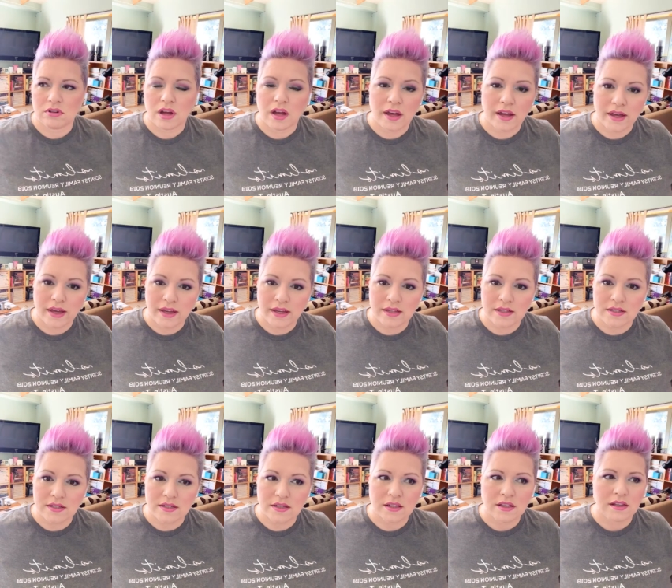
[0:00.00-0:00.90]
a
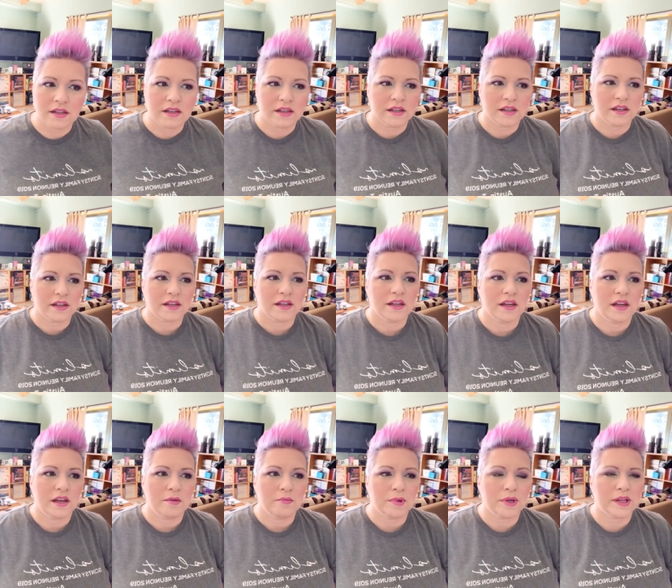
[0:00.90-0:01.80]
haze
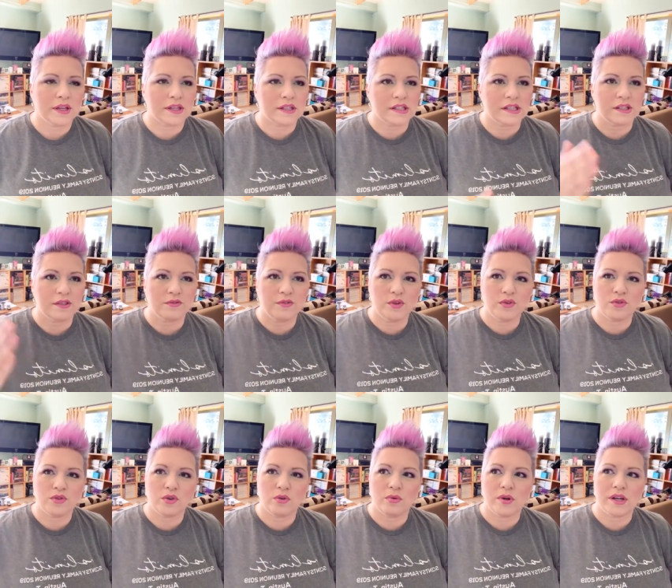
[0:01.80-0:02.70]
because his
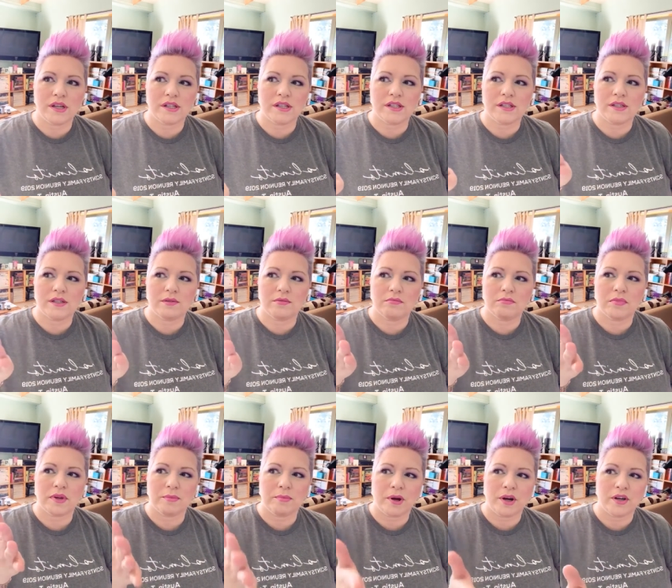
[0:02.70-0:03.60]
funeral was
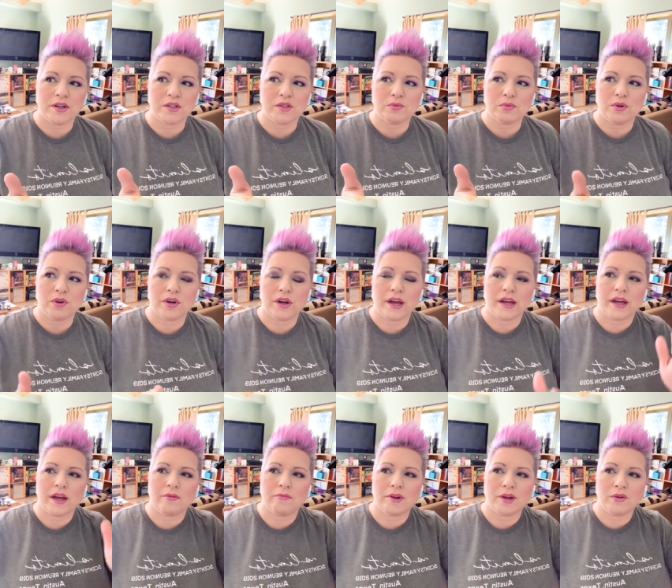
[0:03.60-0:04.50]
my parties were I
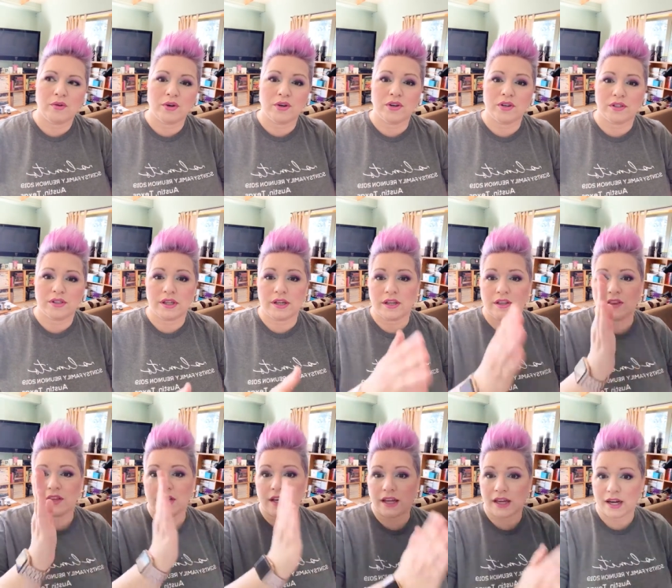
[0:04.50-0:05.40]
got my orders in and
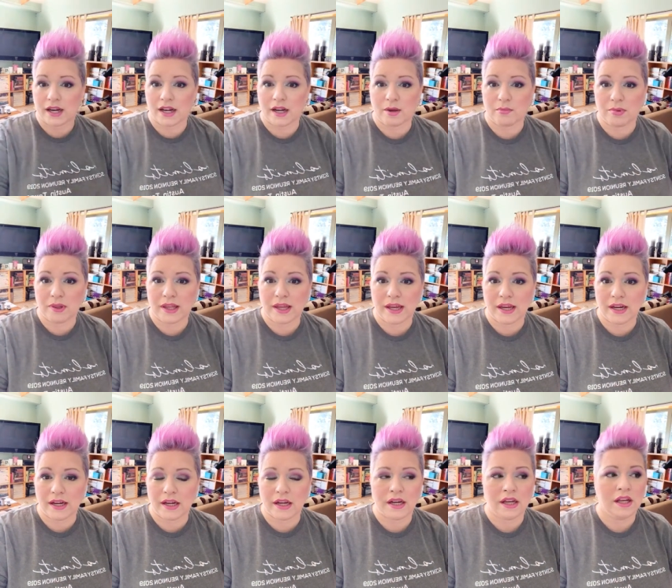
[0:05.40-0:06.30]
then I got on a
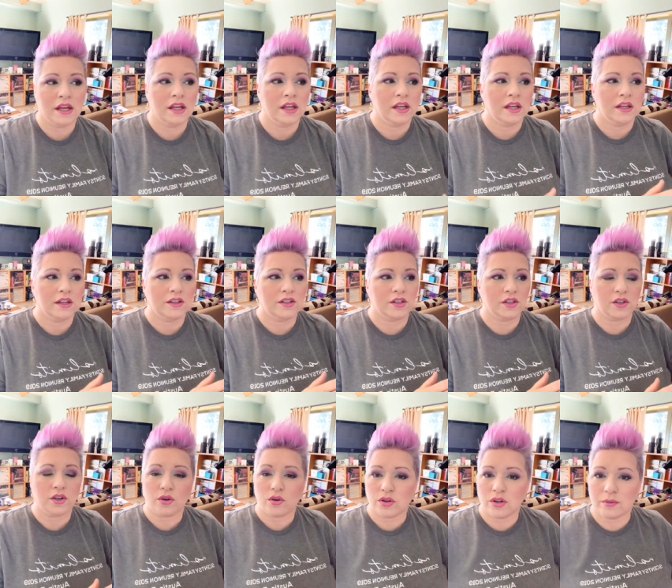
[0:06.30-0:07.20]
plane to
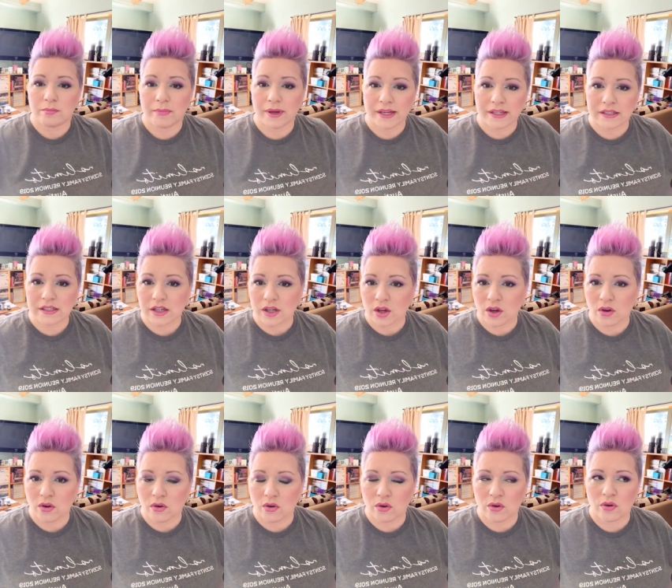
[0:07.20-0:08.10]
go to
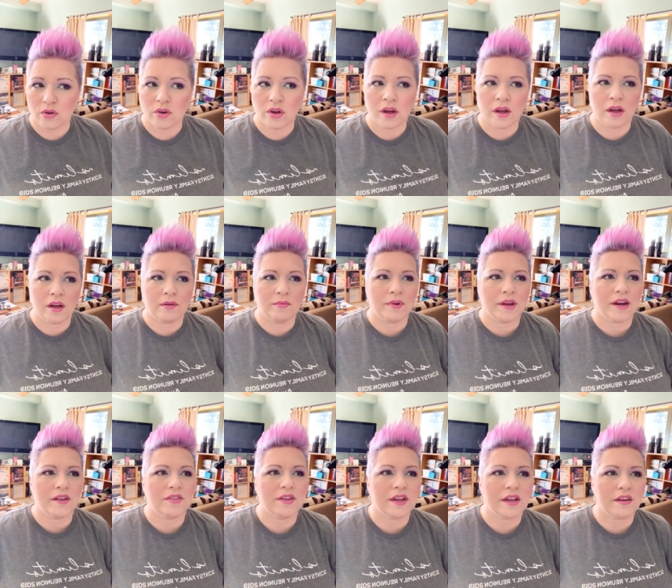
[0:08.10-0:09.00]
Mexico um, and
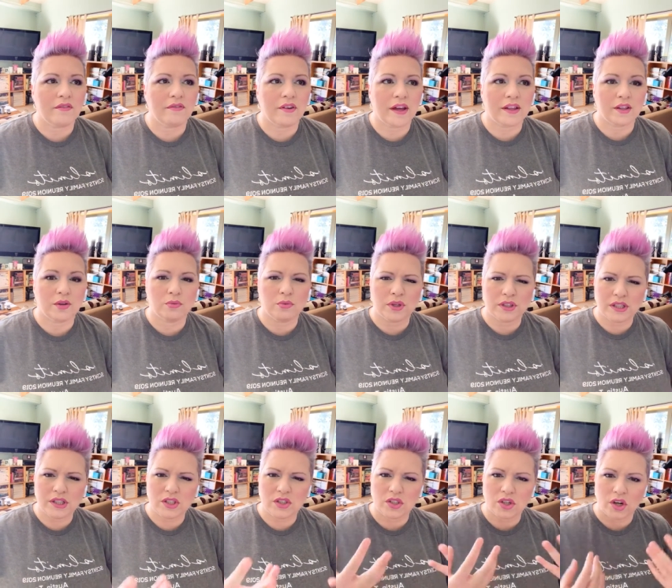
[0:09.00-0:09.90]
I think I finally
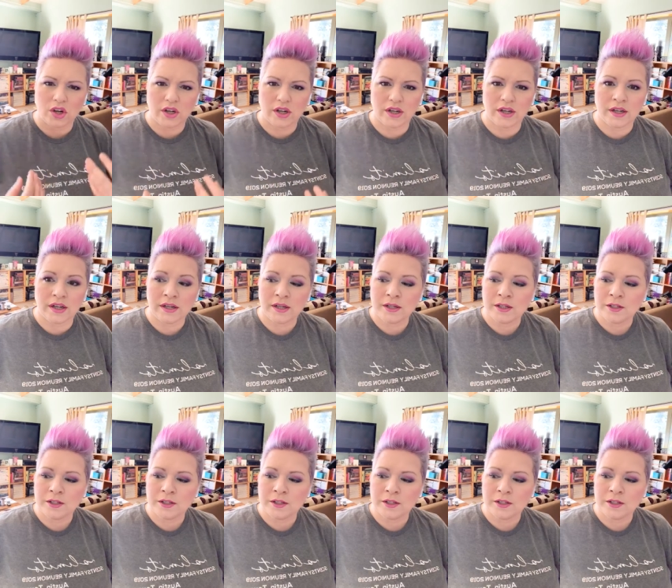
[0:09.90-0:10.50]
really started